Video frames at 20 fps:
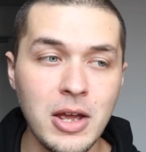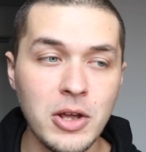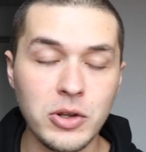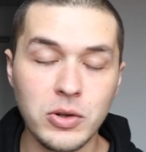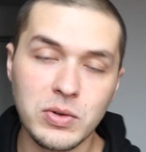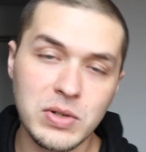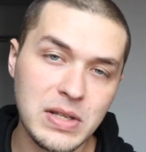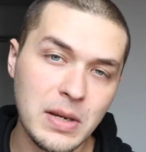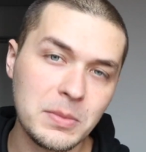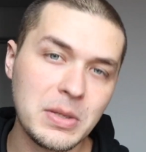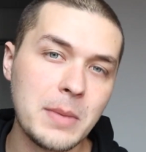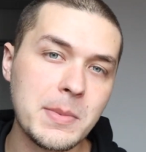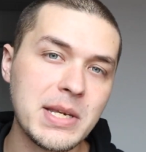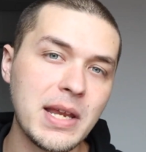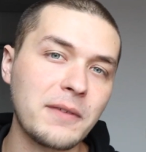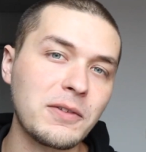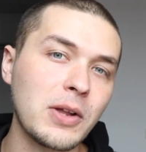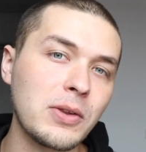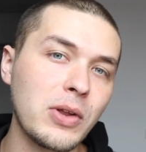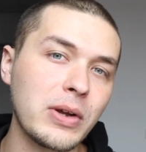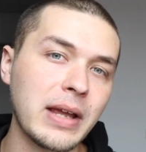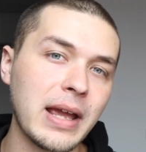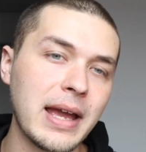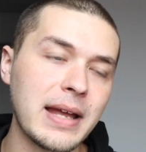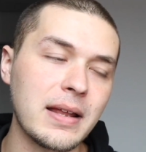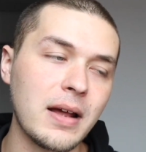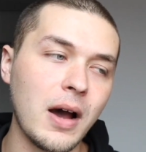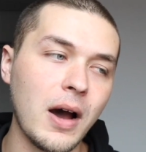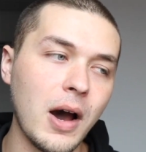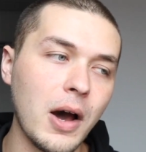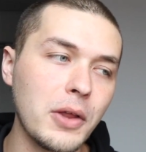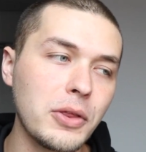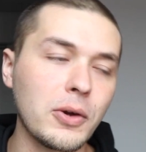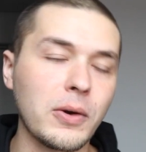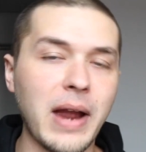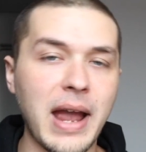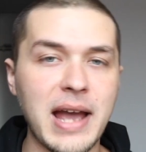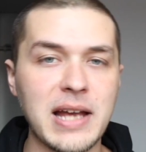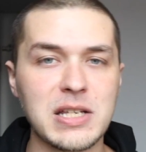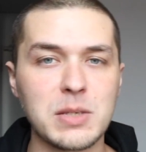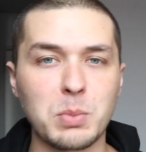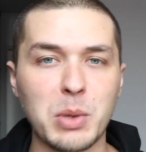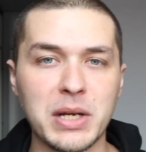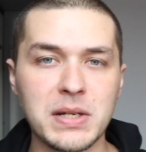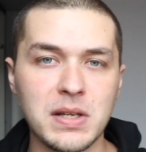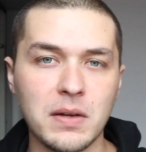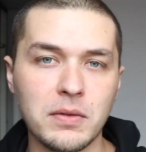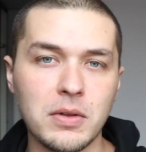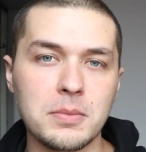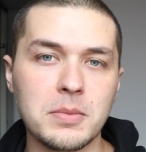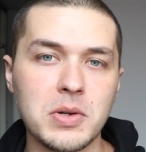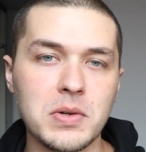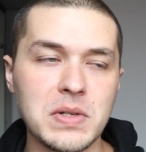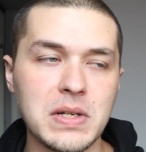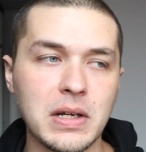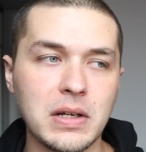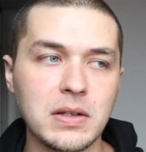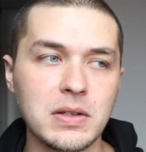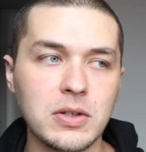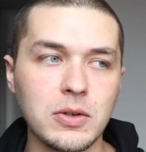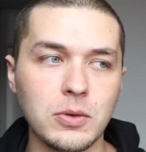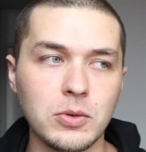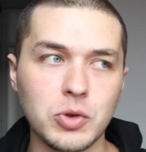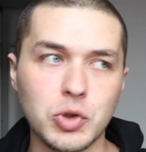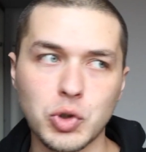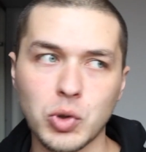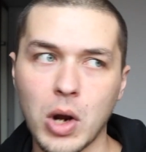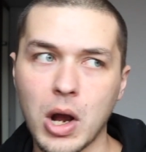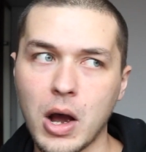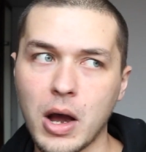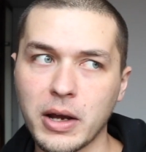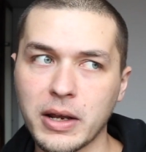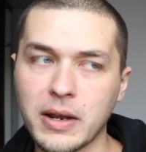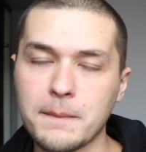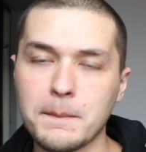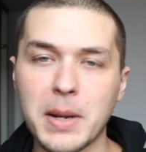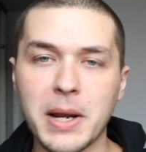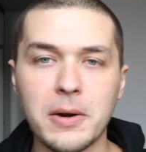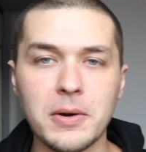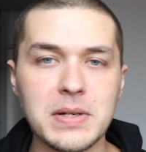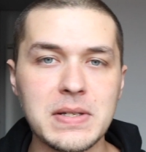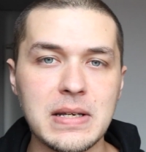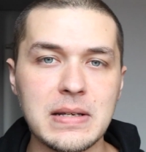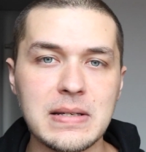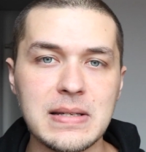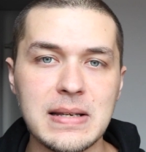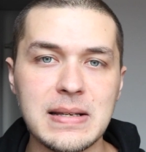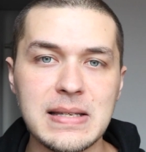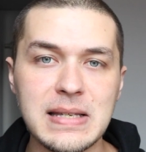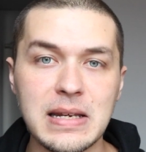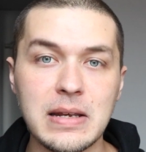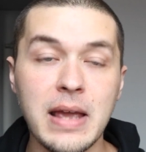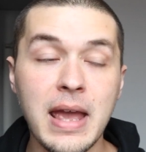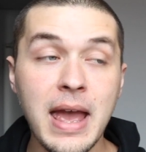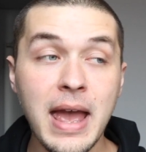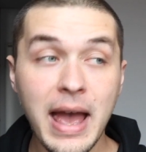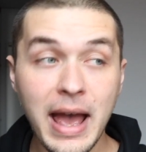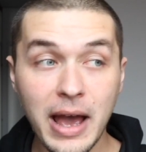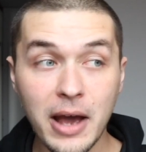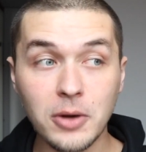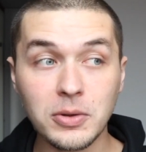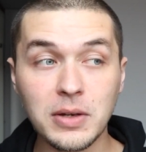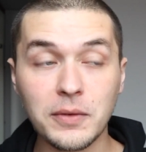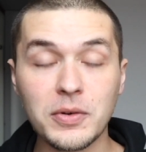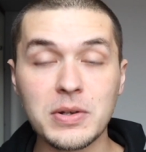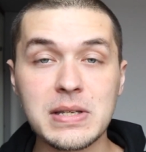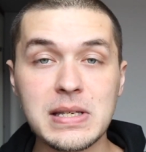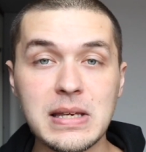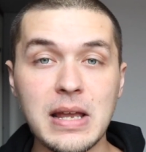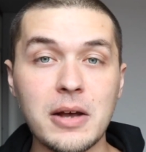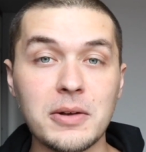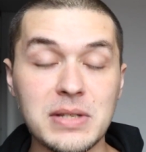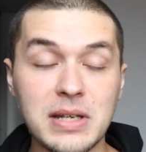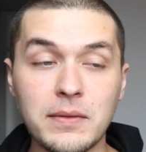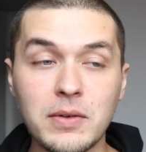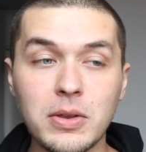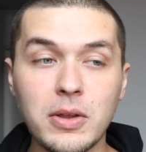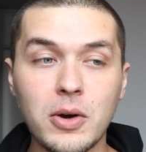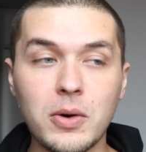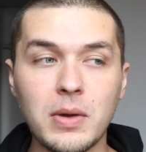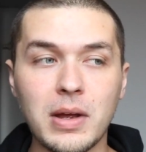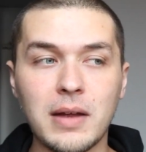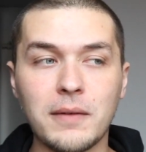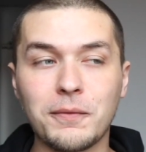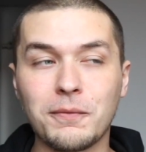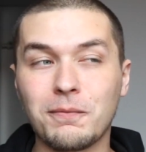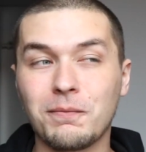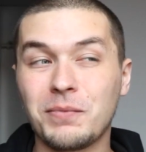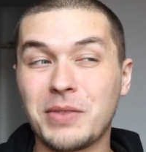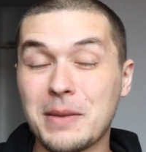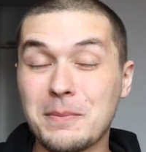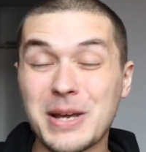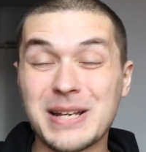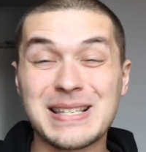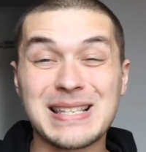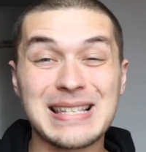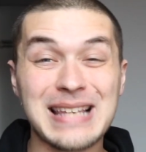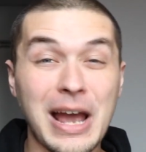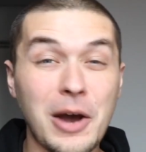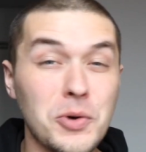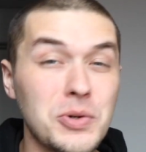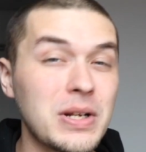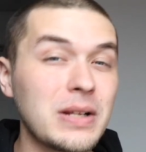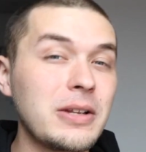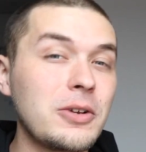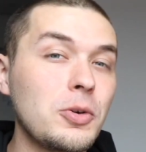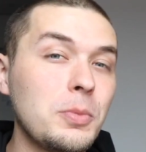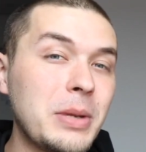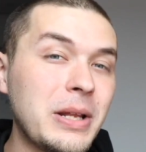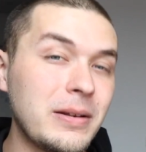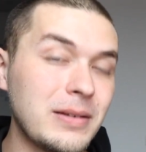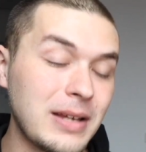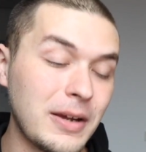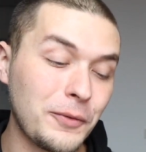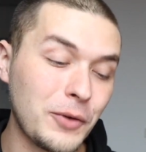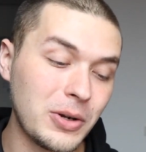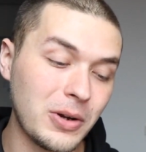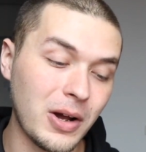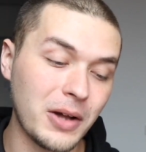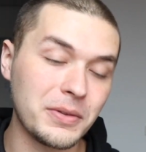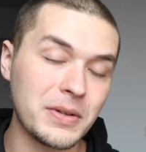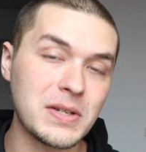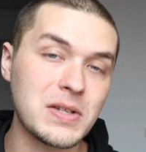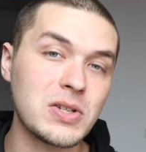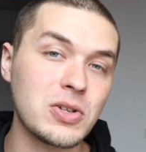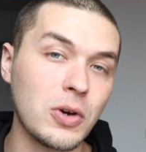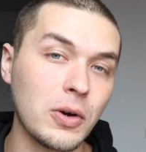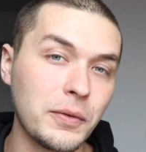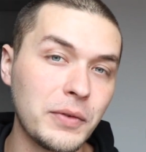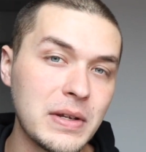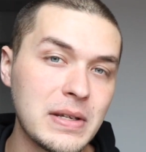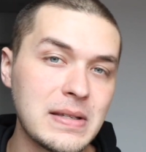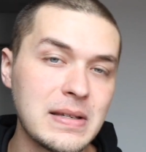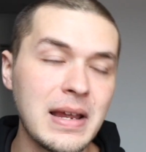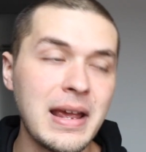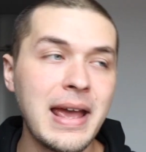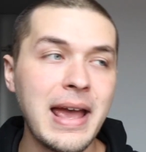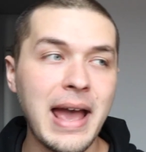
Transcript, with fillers: You sometimes have to look at other aspects of the music to draw comparisons and see how different styles, even though if they might sound a little bit different on the surface,